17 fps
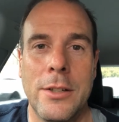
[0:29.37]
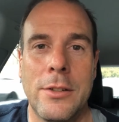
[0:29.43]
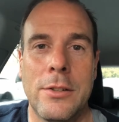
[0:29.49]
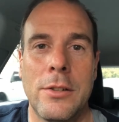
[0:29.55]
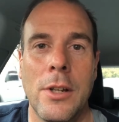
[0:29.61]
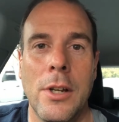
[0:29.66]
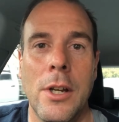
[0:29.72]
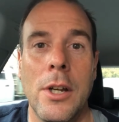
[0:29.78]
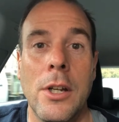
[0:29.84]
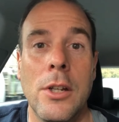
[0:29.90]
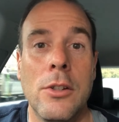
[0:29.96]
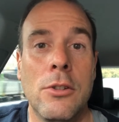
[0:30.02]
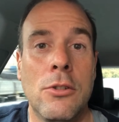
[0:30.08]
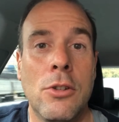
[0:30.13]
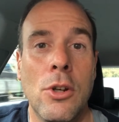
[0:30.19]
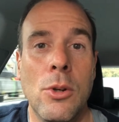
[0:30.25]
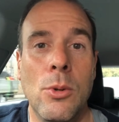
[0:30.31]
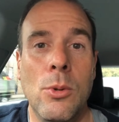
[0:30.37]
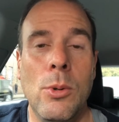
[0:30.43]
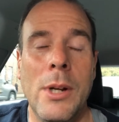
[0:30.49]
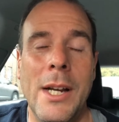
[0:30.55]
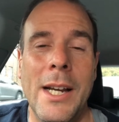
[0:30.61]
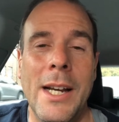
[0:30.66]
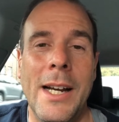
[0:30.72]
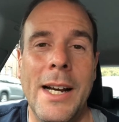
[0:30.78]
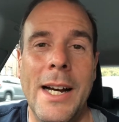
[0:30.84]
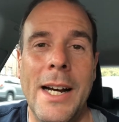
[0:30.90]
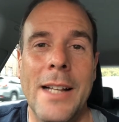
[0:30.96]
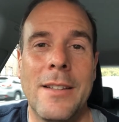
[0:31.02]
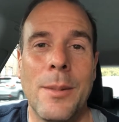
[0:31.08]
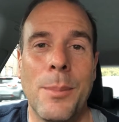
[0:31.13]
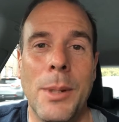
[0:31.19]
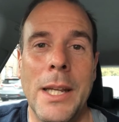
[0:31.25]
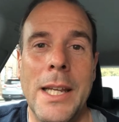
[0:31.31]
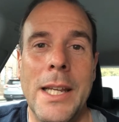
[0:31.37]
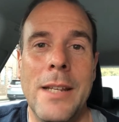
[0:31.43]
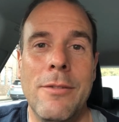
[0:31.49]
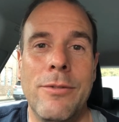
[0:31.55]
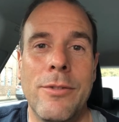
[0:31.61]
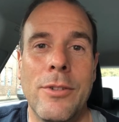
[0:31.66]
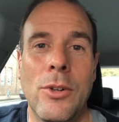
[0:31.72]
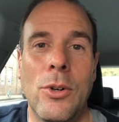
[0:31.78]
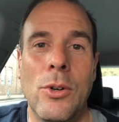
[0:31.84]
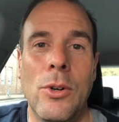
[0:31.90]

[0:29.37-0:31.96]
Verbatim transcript: It's too hard to believe